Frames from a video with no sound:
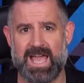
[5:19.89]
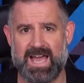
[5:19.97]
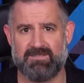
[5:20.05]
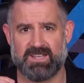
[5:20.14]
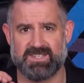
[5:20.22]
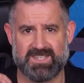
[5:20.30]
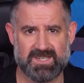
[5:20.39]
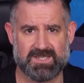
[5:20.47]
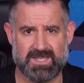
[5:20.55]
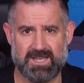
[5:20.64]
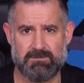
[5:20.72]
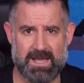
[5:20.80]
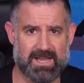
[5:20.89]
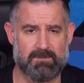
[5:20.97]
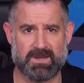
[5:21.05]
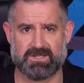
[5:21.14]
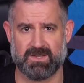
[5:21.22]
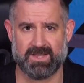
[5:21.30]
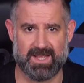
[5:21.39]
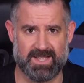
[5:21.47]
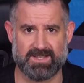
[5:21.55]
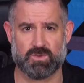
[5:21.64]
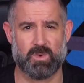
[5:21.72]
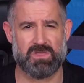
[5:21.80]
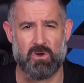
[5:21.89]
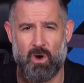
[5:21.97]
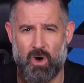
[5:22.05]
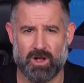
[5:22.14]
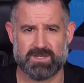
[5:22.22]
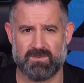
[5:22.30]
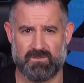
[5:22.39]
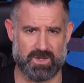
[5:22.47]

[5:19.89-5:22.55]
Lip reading: have a 16 megapixel lens with awesome